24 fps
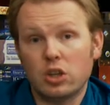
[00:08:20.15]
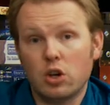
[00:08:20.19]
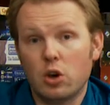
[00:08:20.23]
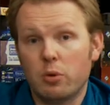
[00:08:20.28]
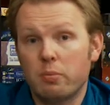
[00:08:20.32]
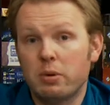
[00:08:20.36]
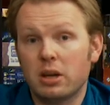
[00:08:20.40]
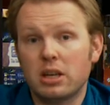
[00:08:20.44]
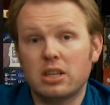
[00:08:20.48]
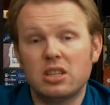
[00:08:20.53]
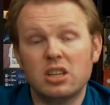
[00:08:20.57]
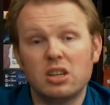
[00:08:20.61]
No
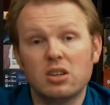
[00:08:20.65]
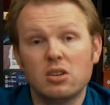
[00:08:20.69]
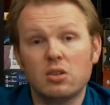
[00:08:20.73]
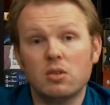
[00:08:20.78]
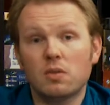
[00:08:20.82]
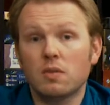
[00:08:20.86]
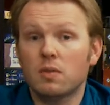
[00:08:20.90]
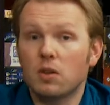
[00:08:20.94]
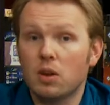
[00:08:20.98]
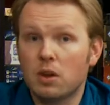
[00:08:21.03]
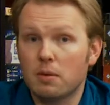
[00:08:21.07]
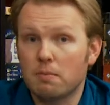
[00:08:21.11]
big
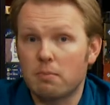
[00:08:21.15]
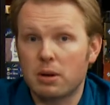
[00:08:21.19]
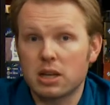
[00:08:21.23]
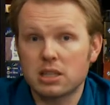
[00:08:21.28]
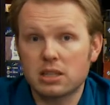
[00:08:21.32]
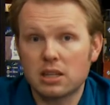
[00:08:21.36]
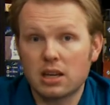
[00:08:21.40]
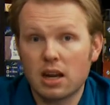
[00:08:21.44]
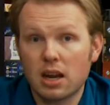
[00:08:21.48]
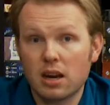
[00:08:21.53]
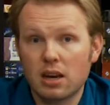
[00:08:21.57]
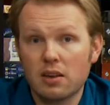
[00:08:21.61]
deal. You can bust
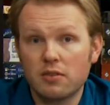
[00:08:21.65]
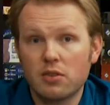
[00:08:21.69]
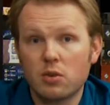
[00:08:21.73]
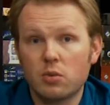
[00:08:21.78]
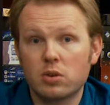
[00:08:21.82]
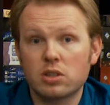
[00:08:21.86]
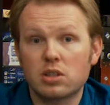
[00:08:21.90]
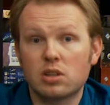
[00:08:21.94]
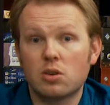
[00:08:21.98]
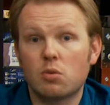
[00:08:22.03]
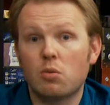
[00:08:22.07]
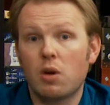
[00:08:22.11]
it out every
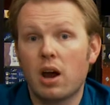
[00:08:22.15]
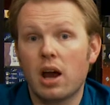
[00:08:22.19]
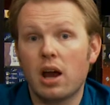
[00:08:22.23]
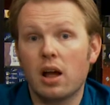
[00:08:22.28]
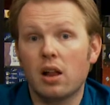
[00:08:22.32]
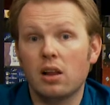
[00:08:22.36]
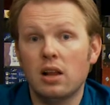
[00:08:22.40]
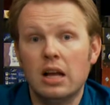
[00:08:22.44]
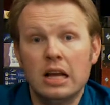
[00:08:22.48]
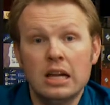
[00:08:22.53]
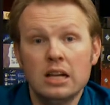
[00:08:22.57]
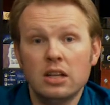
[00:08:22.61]
once in a
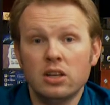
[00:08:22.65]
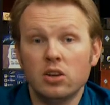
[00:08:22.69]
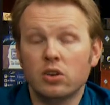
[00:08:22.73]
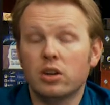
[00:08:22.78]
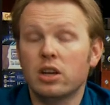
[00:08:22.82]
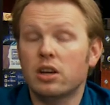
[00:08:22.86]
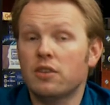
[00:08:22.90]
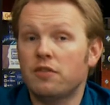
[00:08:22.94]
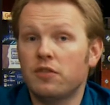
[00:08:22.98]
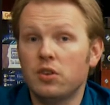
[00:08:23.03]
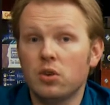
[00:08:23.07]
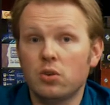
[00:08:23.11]
while. You'll
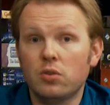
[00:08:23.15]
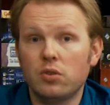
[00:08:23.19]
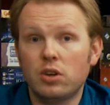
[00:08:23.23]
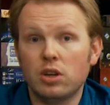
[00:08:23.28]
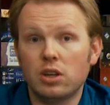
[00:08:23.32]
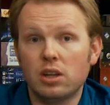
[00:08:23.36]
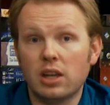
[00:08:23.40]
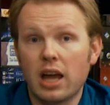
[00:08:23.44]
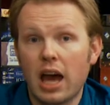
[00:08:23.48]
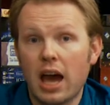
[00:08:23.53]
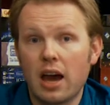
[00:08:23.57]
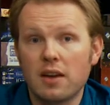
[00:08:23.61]
get a few good
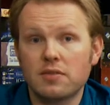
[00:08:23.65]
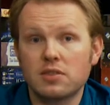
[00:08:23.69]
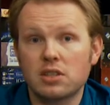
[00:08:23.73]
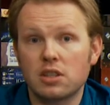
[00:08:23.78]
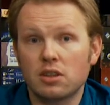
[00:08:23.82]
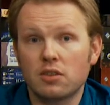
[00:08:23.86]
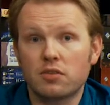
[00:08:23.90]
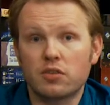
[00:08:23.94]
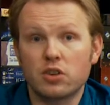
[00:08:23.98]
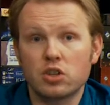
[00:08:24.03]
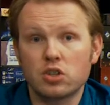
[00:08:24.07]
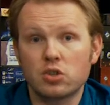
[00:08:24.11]
laughs in
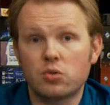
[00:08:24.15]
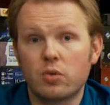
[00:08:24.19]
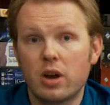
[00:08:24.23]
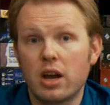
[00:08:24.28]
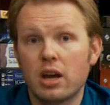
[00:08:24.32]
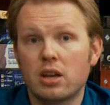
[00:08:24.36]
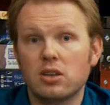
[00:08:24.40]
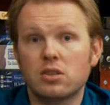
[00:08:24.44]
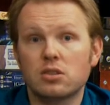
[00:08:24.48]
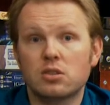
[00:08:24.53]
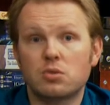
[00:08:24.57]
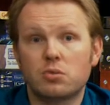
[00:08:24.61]
the first
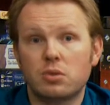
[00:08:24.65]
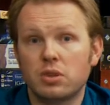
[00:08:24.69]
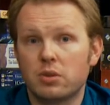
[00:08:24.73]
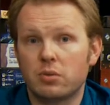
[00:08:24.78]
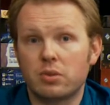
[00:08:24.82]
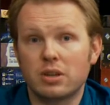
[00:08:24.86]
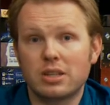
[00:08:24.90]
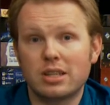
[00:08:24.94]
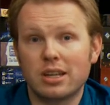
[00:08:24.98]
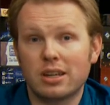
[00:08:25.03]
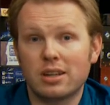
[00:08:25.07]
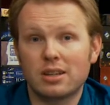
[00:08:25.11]
rounds with the
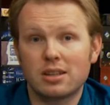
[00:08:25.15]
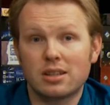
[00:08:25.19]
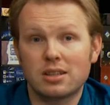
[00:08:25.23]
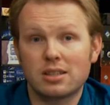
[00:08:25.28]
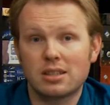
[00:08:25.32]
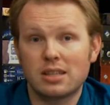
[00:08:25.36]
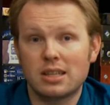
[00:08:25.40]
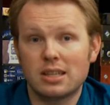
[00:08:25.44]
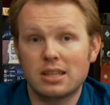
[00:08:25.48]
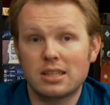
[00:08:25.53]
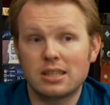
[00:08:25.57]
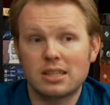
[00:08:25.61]

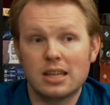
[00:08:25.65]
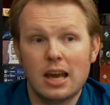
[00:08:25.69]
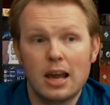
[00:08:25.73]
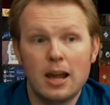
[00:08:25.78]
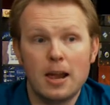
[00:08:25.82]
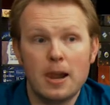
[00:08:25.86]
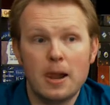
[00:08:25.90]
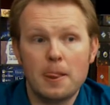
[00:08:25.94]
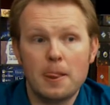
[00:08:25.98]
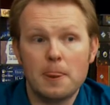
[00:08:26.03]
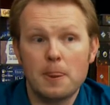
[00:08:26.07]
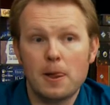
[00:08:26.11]
ridiculousness.
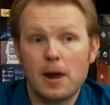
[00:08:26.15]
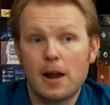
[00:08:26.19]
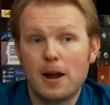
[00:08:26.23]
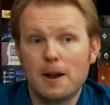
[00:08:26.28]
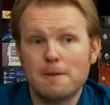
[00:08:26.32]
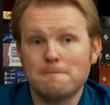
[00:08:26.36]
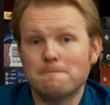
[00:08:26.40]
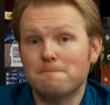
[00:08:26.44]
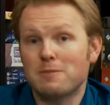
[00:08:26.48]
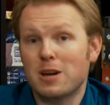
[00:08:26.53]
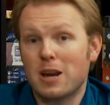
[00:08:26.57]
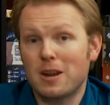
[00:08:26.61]

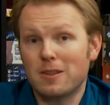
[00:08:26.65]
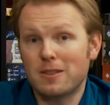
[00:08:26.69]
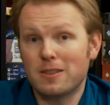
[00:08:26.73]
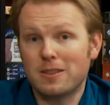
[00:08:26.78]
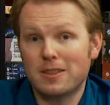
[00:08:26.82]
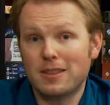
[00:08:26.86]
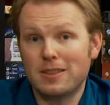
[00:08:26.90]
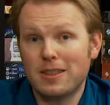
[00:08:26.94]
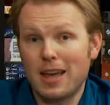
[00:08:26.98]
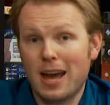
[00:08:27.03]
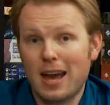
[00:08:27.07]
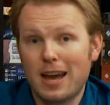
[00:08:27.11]
But other
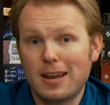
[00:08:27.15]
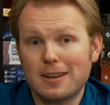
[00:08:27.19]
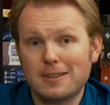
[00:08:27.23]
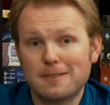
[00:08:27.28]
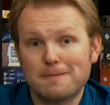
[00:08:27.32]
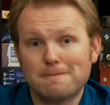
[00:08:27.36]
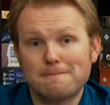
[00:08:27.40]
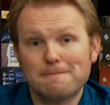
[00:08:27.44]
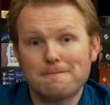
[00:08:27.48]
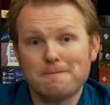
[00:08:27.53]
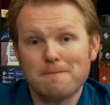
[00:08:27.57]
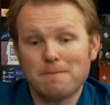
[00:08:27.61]
than
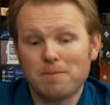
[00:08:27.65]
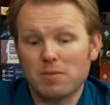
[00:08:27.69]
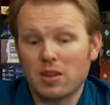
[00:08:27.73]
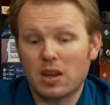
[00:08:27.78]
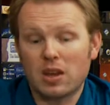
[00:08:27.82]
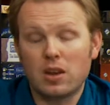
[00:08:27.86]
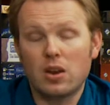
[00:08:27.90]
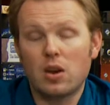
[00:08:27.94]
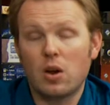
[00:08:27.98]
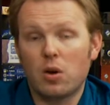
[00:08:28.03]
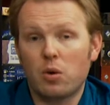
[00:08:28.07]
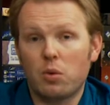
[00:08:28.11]
that,
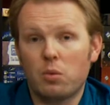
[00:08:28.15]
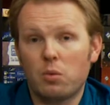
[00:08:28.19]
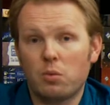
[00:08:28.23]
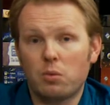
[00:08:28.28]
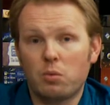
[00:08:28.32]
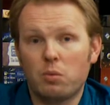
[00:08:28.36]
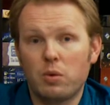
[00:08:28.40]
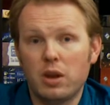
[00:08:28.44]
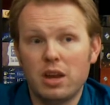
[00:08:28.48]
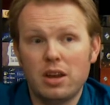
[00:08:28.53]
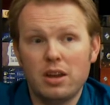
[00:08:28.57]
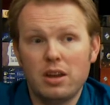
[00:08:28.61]
you know,
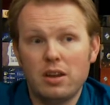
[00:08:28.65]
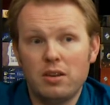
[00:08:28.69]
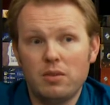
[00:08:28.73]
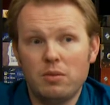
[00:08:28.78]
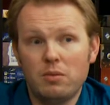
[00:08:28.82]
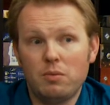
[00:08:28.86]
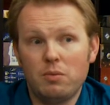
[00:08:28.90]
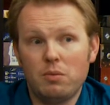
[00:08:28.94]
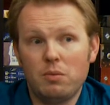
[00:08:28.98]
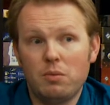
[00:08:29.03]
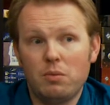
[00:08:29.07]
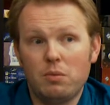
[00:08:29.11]
we
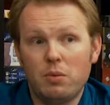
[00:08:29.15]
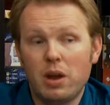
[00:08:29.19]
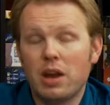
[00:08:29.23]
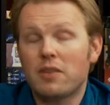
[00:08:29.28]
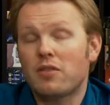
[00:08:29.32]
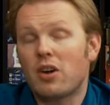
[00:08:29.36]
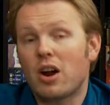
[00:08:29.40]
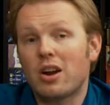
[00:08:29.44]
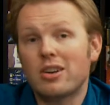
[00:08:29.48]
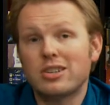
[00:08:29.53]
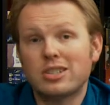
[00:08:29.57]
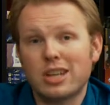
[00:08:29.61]
have
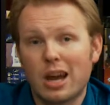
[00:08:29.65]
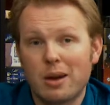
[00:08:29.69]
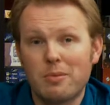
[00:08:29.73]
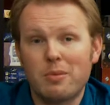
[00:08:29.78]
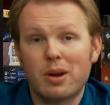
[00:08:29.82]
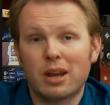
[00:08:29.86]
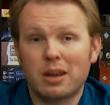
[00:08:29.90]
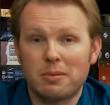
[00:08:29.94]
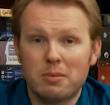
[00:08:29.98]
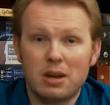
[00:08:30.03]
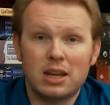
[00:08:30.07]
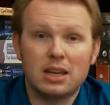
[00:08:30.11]
a hard time
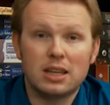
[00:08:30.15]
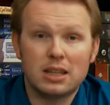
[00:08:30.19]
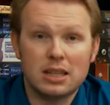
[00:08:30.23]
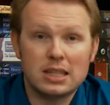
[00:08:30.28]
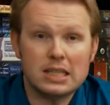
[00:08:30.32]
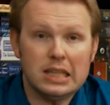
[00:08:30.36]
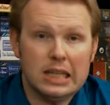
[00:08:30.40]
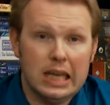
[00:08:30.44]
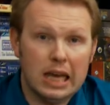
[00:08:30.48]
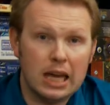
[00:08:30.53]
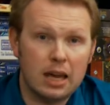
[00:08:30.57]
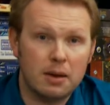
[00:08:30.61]
recommending
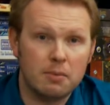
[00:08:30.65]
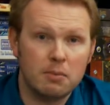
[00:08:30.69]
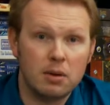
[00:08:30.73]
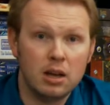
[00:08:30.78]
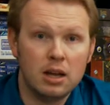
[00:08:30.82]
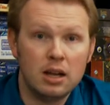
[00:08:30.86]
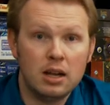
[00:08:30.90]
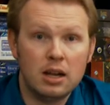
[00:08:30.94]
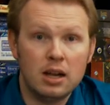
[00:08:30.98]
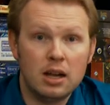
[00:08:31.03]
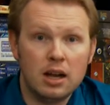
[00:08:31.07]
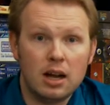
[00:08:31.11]
this game
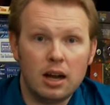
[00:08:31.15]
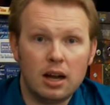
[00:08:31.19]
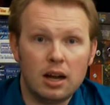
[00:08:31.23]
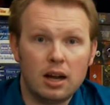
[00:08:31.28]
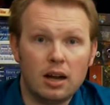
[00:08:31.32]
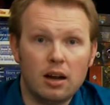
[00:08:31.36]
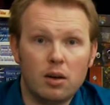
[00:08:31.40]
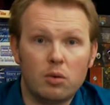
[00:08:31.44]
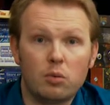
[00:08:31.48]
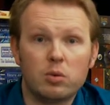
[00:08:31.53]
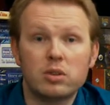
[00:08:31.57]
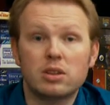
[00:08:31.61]

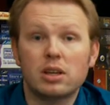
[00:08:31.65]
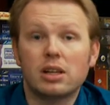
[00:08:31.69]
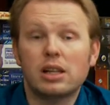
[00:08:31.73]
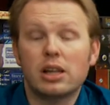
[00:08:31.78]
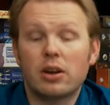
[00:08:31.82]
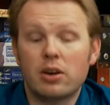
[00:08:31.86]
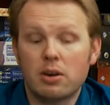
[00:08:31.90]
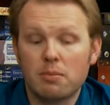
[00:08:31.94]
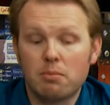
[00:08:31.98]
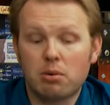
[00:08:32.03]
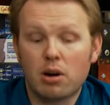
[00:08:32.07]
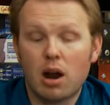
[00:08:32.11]
with the
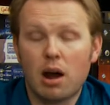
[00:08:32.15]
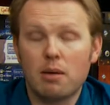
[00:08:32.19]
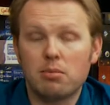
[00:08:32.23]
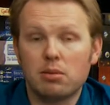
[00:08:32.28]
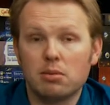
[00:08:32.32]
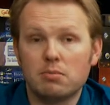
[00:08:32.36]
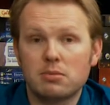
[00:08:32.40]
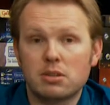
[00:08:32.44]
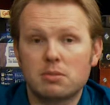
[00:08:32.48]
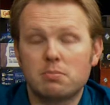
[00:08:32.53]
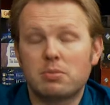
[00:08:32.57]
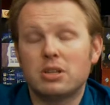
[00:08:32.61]
glaring
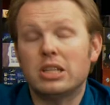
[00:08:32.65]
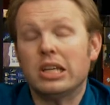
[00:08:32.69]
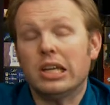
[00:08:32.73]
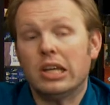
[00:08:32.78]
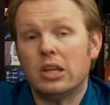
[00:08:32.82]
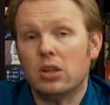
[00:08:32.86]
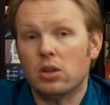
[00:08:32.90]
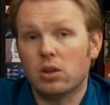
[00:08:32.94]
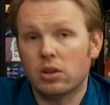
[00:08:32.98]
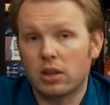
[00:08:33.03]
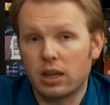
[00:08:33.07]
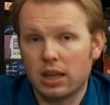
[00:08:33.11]
problems,
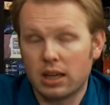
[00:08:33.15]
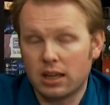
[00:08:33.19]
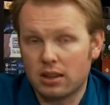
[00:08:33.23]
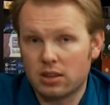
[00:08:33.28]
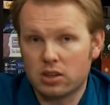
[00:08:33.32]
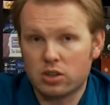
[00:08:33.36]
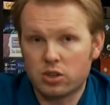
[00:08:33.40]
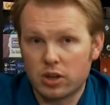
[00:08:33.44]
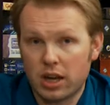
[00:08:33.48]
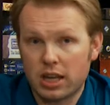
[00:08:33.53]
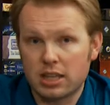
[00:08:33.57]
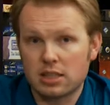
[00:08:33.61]
particularly in the
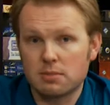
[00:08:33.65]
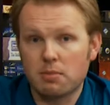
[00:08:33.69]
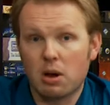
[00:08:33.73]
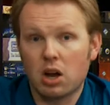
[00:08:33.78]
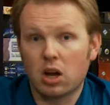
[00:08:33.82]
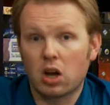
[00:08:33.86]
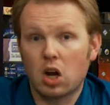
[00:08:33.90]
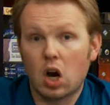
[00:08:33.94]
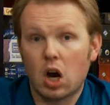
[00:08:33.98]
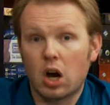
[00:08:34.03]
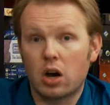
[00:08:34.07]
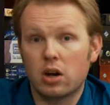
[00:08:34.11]

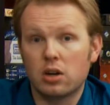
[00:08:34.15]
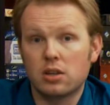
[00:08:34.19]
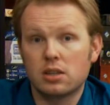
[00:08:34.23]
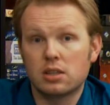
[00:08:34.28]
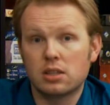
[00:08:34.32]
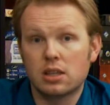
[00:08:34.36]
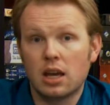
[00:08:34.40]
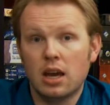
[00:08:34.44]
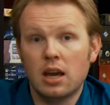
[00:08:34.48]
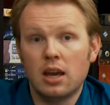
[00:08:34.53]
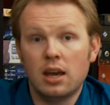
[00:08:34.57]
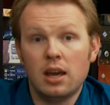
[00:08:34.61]
transmog
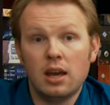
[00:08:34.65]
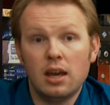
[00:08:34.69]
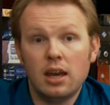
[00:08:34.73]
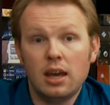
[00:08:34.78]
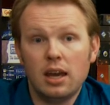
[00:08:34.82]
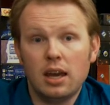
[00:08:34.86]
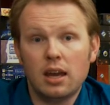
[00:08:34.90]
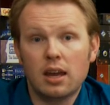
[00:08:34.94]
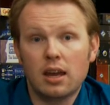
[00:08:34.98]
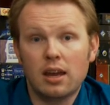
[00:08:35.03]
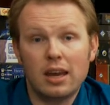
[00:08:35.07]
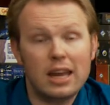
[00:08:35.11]
cards.
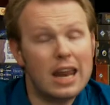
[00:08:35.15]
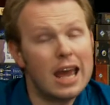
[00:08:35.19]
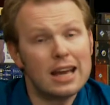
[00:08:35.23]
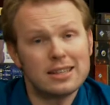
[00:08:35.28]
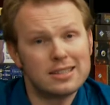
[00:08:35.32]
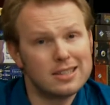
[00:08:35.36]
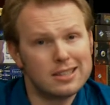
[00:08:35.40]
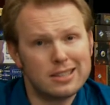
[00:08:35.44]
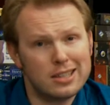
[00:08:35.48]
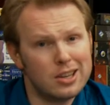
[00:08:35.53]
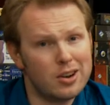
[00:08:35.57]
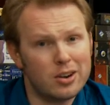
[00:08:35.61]
It
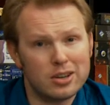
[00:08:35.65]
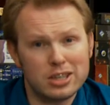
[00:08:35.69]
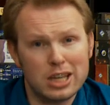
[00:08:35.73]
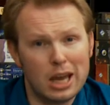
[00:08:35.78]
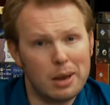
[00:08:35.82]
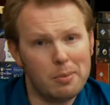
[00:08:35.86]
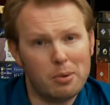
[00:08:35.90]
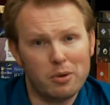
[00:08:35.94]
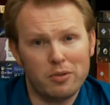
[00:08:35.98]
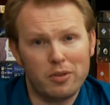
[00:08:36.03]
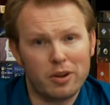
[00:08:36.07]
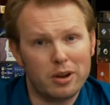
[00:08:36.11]
hasn't seen our
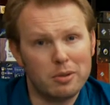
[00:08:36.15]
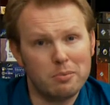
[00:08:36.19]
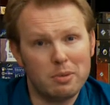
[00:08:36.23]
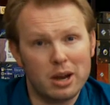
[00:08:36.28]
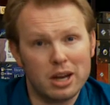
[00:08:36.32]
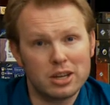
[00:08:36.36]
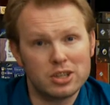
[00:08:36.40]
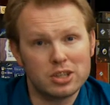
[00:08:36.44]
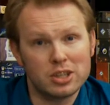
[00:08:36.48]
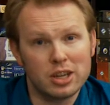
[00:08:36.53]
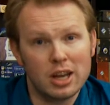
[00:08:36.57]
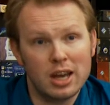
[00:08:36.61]
table very
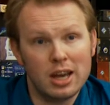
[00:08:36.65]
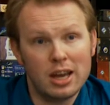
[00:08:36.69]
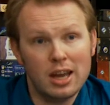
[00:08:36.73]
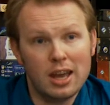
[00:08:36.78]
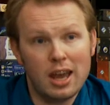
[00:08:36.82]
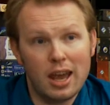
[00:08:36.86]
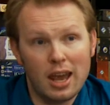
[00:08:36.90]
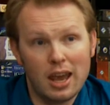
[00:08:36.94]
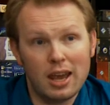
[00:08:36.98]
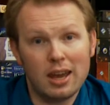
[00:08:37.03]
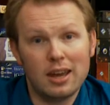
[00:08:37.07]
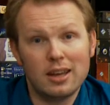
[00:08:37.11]
much,
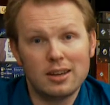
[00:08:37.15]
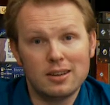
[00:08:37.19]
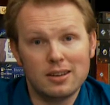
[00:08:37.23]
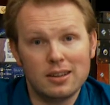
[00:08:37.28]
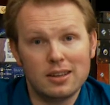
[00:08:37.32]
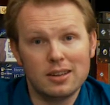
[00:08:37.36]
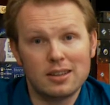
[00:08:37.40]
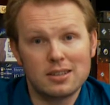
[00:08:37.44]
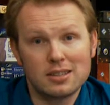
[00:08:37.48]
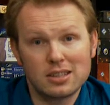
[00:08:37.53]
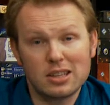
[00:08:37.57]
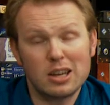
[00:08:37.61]
and
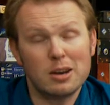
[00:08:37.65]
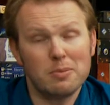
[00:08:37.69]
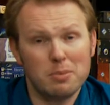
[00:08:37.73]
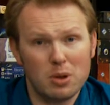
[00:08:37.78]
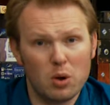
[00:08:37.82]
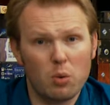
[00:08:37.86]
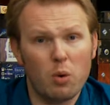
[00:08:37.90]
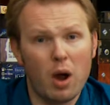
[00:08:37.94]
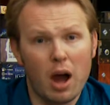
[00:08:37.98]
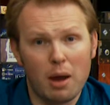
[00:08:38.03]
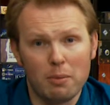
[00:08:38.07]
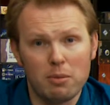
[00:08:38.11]
it's going to be a
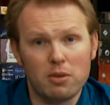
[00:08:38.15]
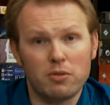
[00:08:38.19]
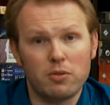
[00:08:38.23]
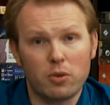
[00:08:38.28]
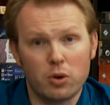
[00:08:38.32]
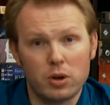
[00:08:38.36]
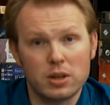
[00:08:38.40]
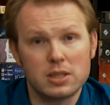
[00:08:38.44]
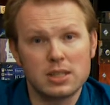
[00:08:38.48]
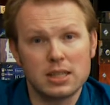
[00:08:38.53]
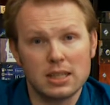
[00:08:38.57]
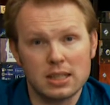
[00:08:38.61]
while
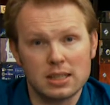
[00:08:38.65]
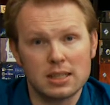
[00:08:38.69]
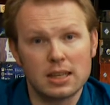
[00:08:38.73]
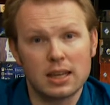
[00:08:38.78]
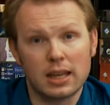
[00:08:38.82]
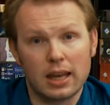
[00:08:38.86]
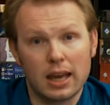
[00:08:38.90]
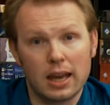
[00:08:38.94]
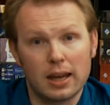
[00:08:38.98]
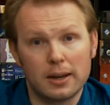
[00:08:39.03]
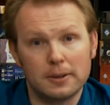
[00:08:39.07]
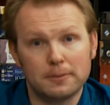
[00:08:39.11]
before it sees it
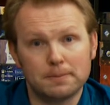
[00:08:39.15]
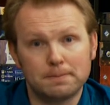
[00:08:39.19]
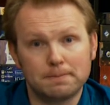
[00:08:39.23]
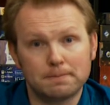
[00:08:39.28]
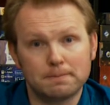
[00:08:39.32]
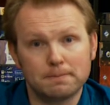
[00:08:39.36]
again.